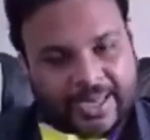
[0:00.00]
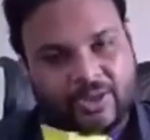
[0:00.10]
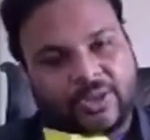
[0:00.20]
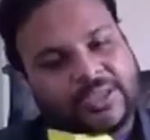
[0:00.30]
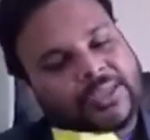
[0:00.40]

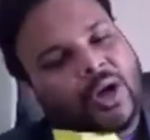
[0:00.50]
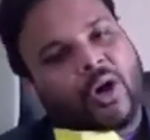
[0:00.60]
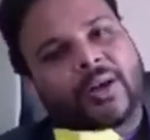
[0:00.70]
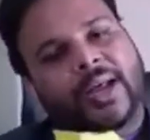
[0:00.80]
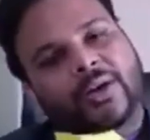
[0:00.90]
So these are
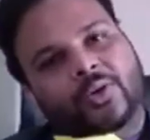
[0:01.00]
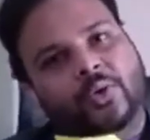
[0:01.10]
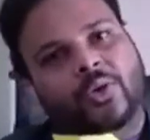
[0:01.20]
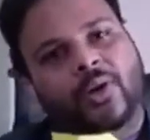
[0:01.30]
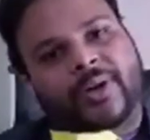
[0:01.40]
all done to
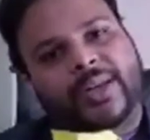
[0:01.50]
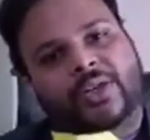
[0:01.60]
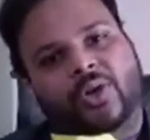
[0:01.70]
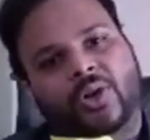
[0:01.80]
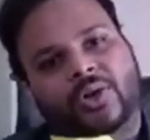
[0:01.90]
rule out any
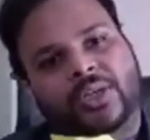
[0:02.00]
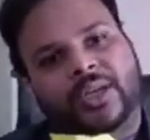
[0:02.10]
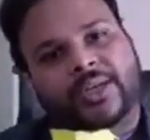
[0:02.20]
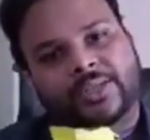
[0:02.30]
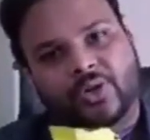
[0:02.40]

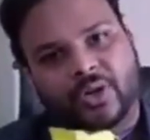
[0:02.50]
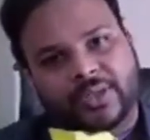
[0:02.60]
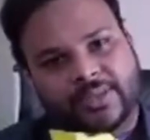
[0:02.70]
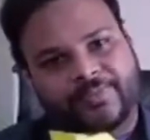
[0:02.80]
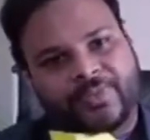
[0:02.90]
neurological disorders.